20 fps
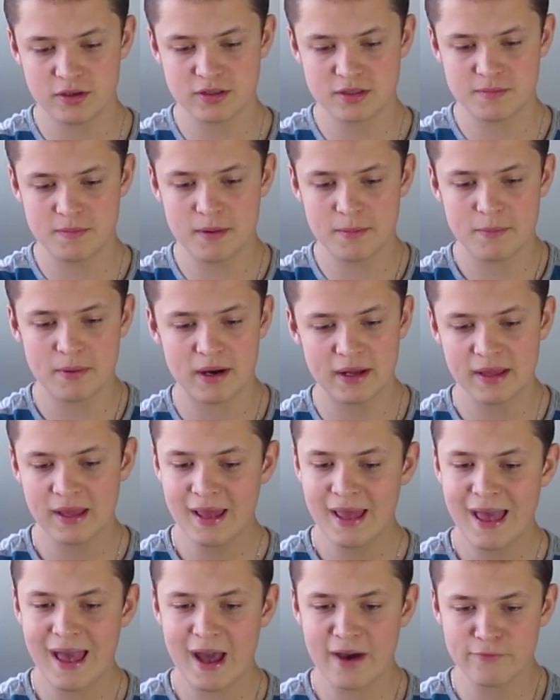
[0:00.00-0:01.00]
USB but
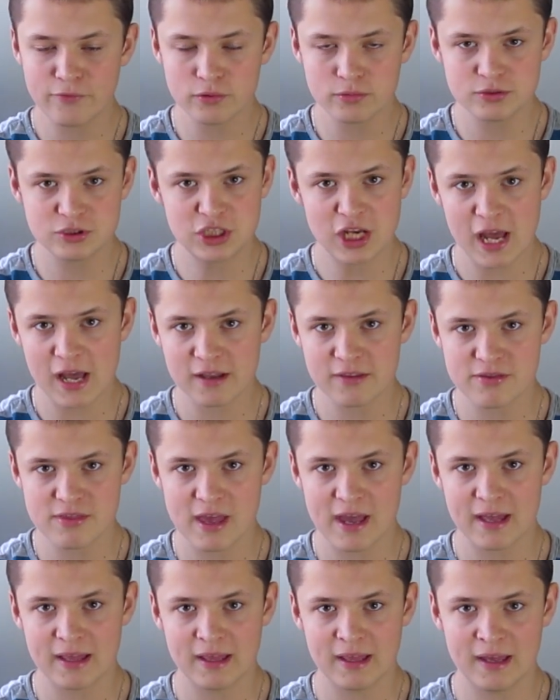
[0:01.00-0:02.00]
headphone jack
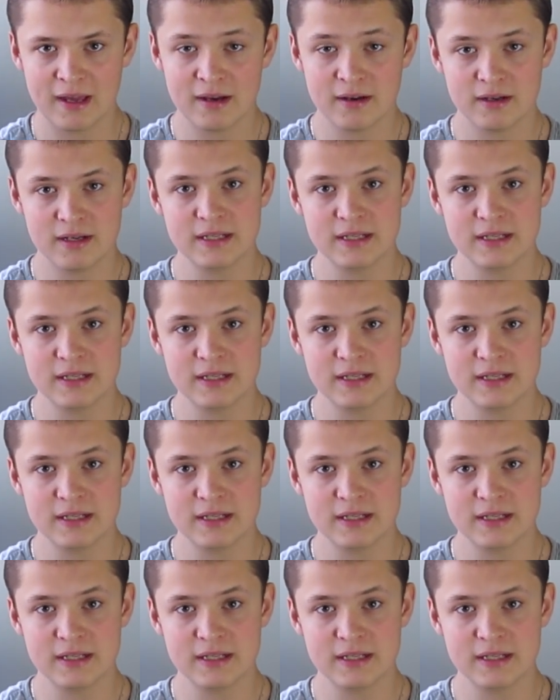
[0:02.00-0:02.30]
that uh,